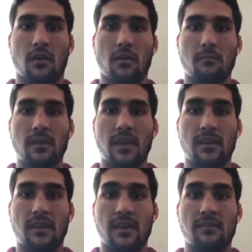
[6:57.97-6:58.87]

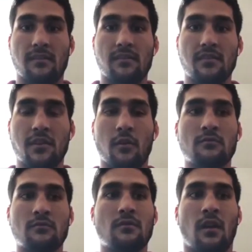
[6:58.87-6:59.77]
And you know, a
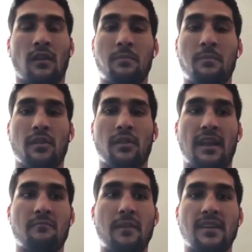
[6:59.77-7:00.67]
lot of people that I've
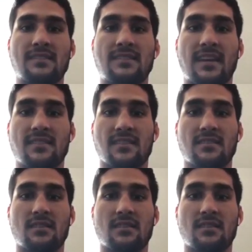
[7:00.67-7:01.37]
met in Texas